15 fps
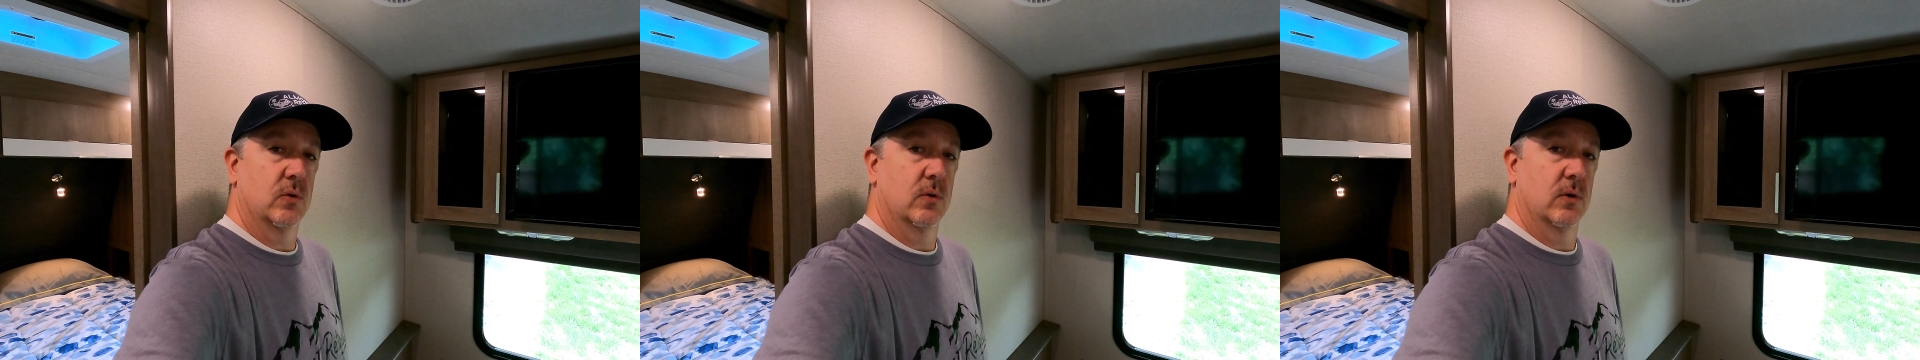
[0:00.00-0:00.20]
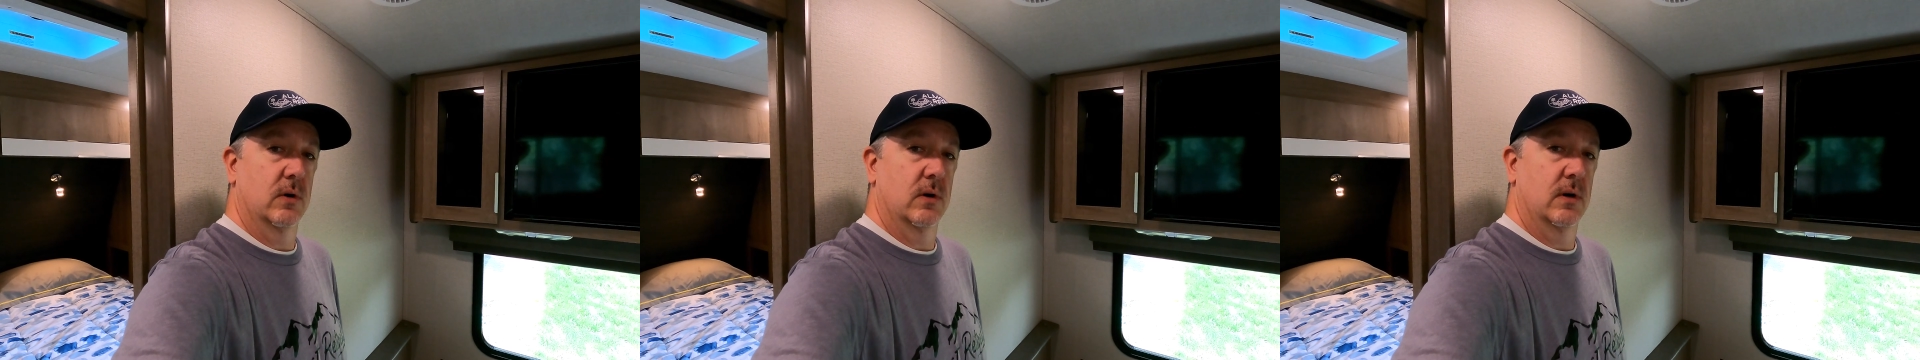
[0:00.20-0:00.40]

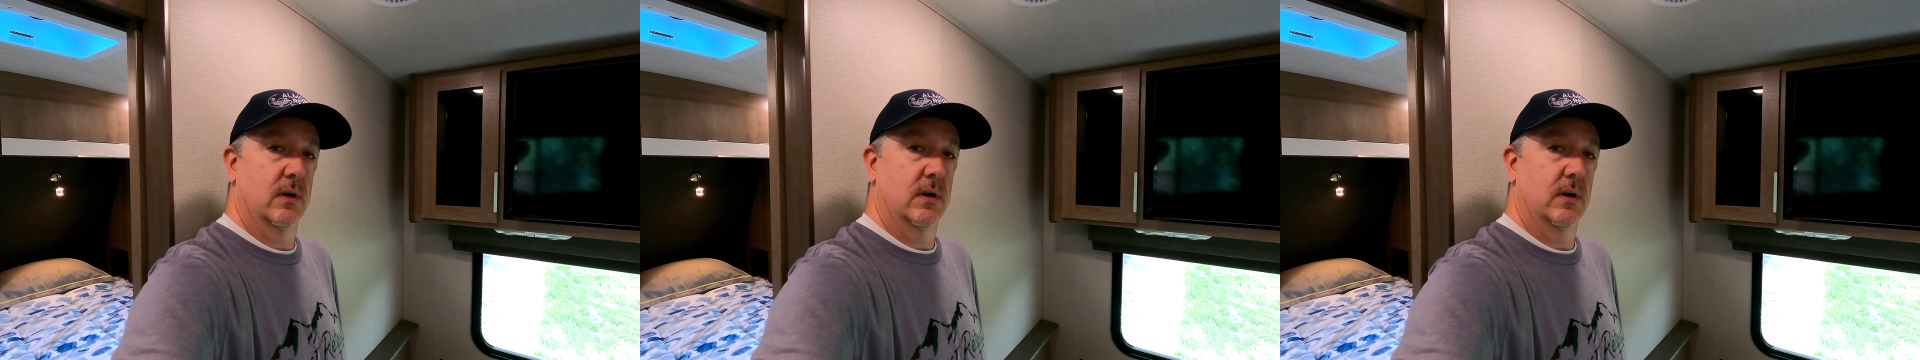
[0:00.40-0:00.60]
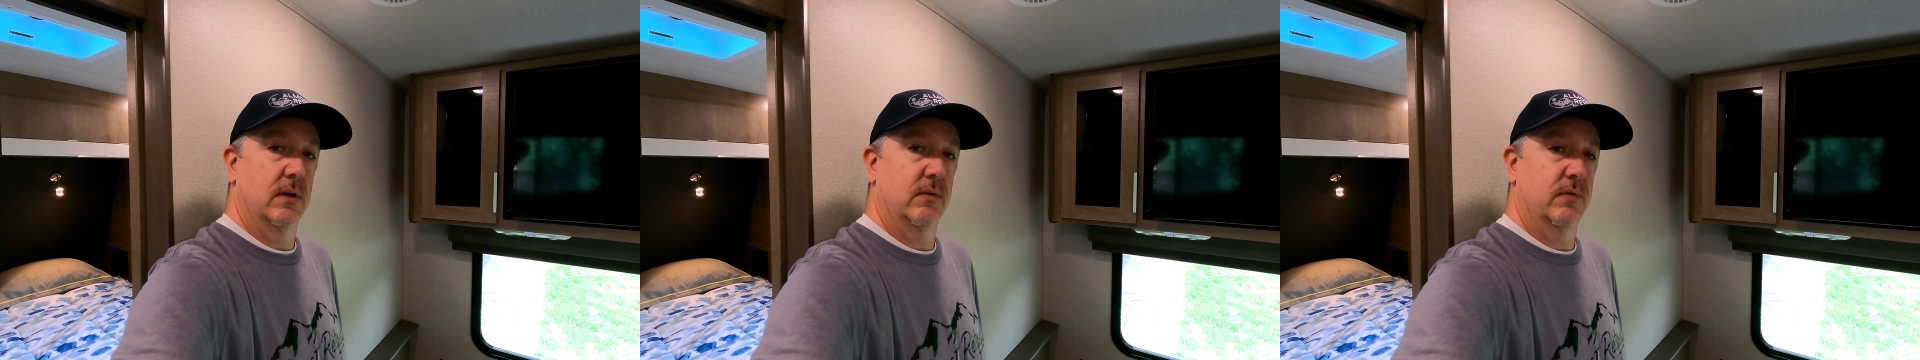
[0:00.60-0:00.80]

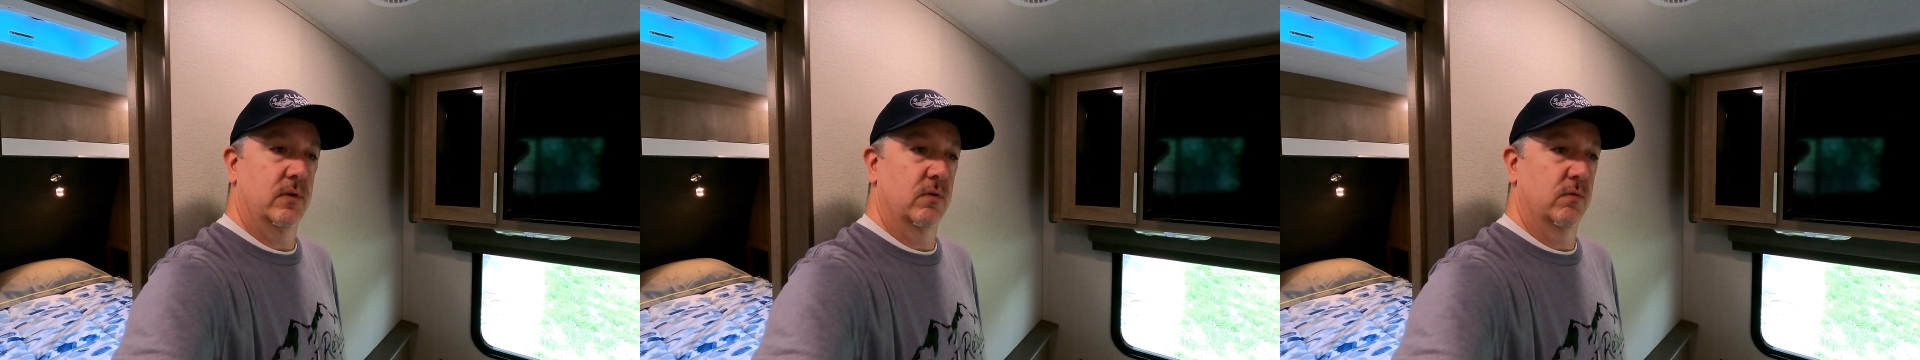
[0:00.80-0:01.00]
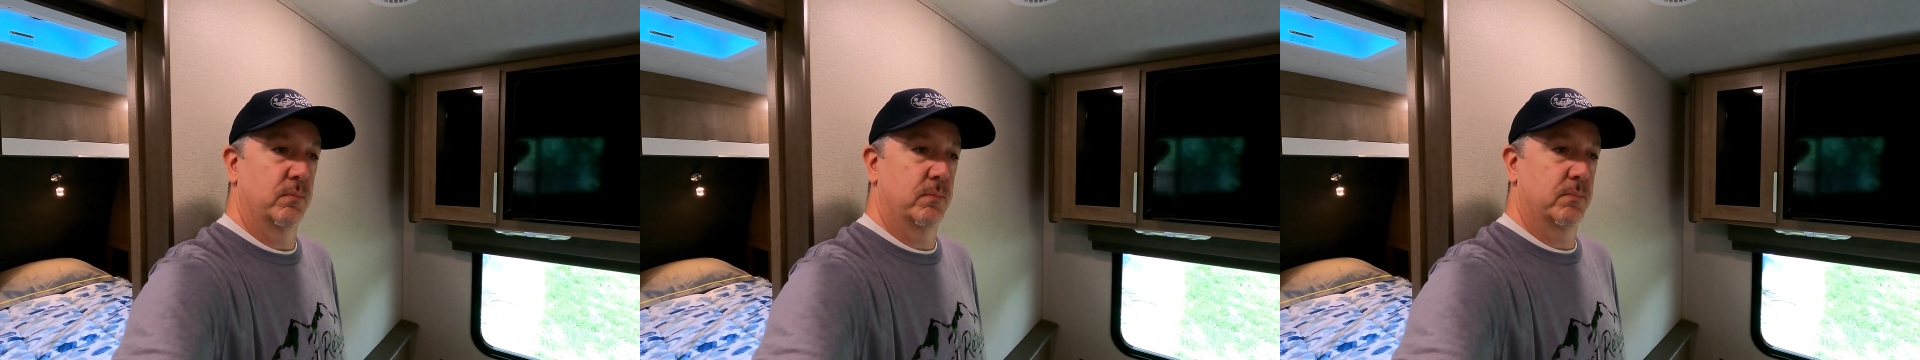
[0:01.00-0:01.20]
or if
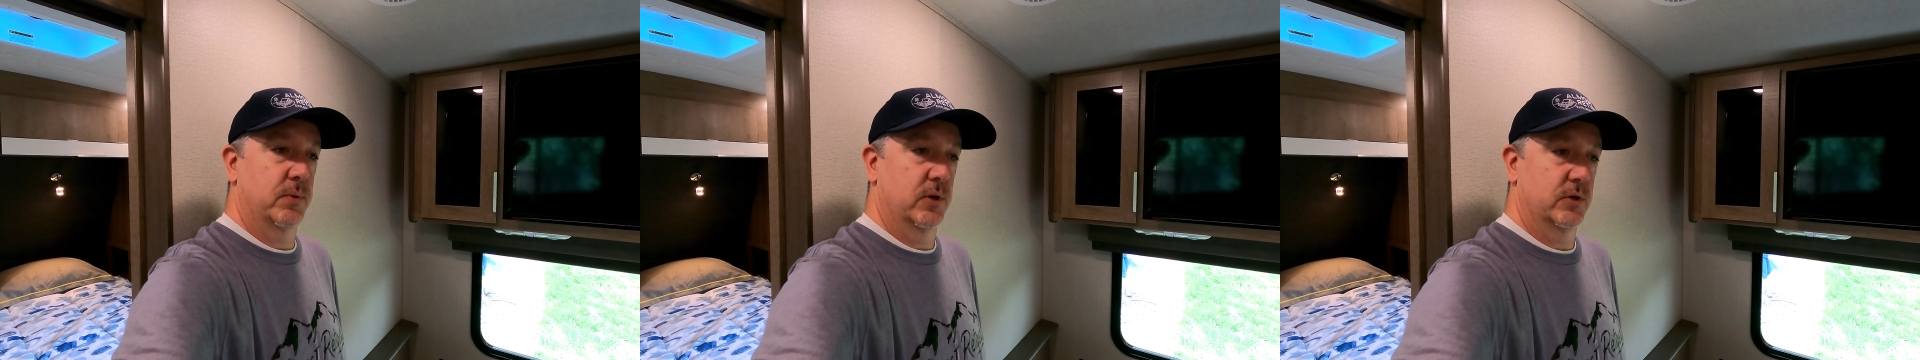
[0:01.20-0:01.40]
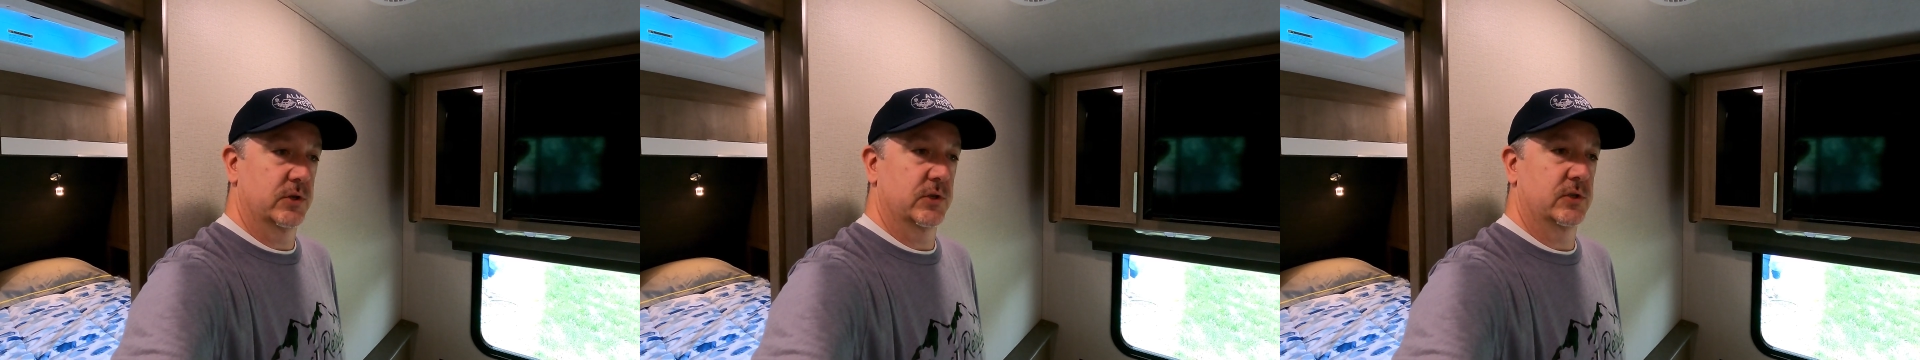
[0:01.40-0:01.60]
you've
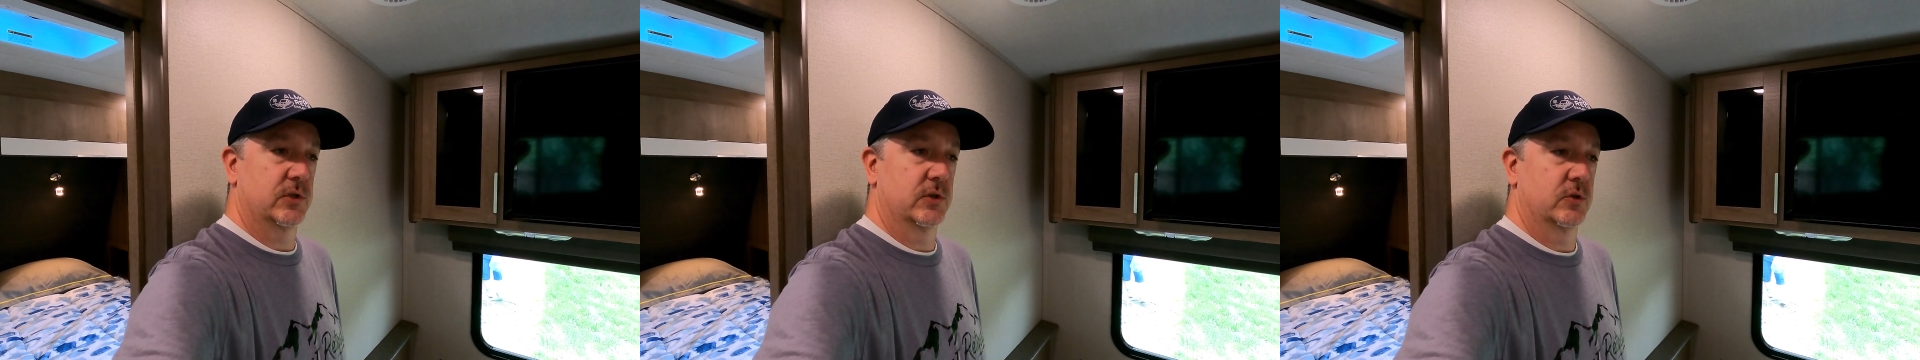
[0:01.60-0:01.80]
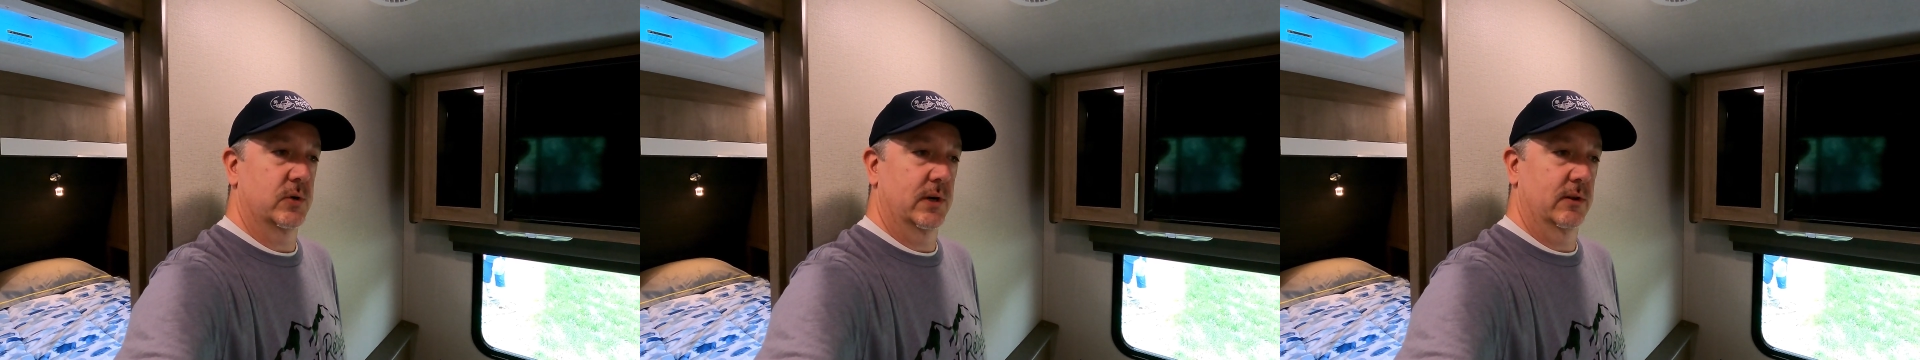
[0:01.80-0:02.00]
purchased
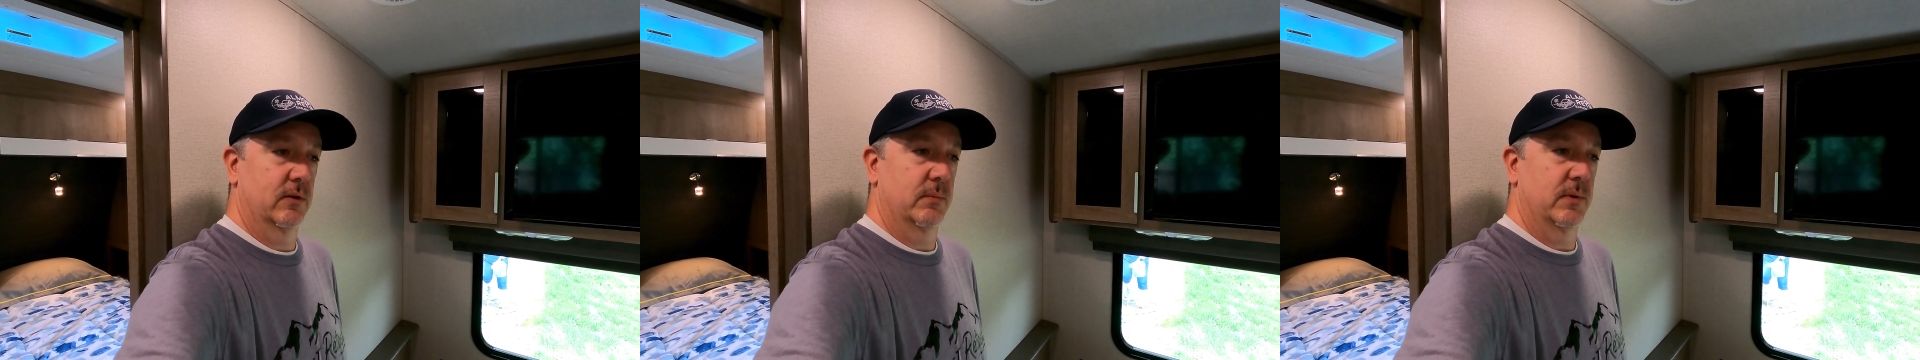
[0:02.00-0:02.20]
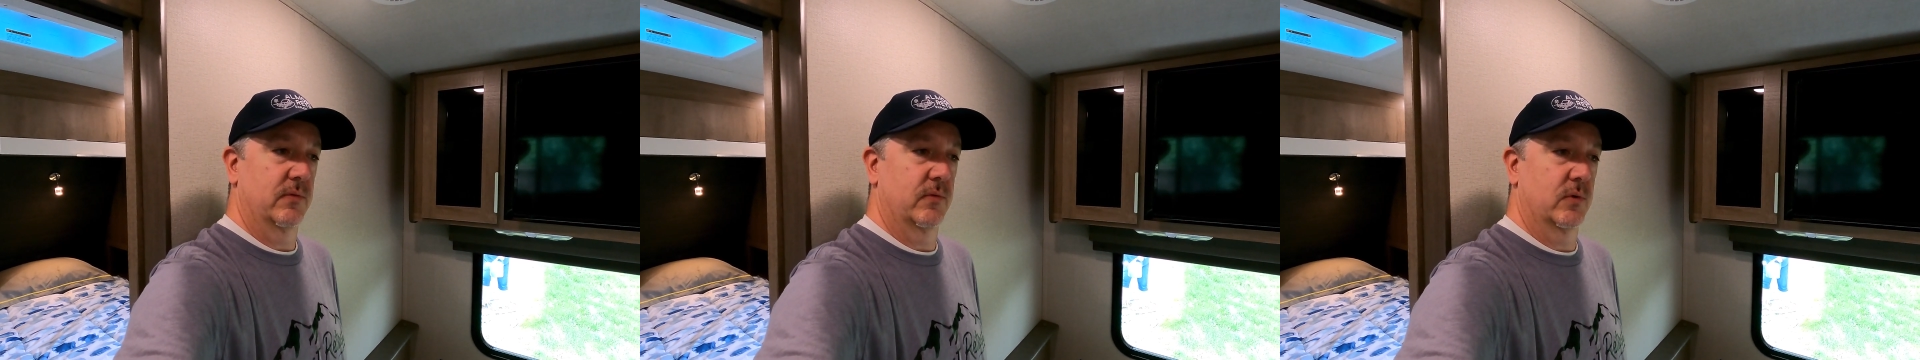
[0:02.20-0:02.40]
a
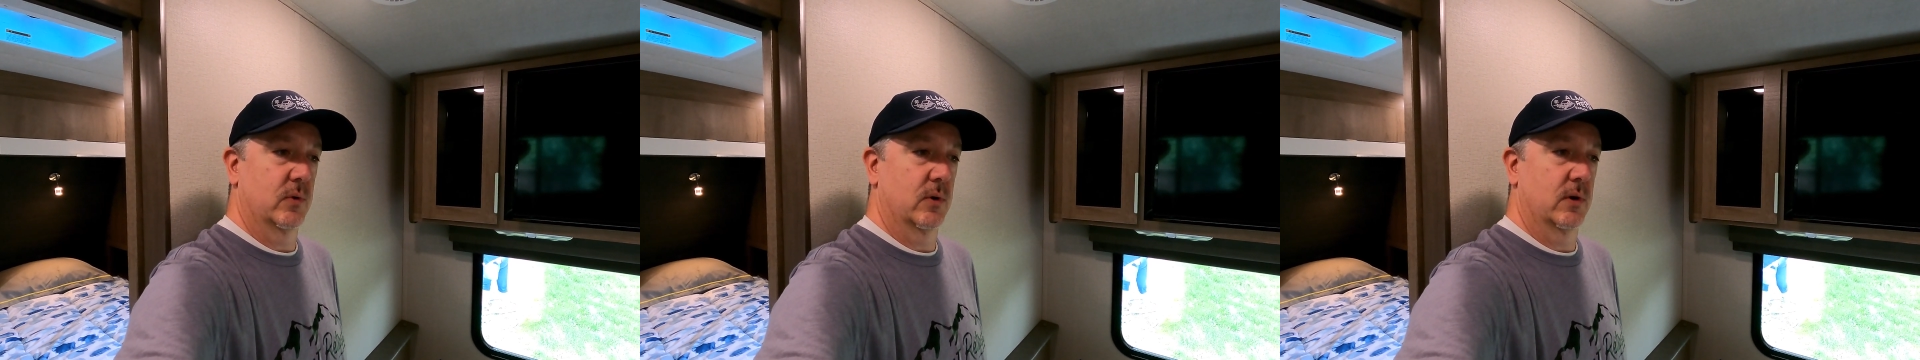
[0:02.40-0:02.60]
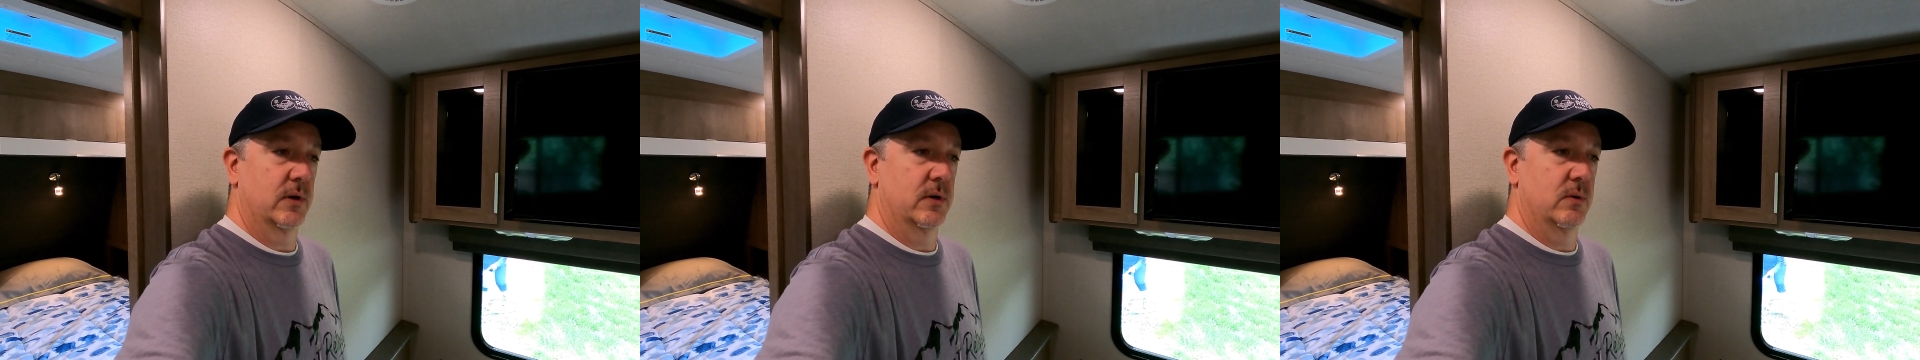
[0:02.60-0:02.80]
trailer before,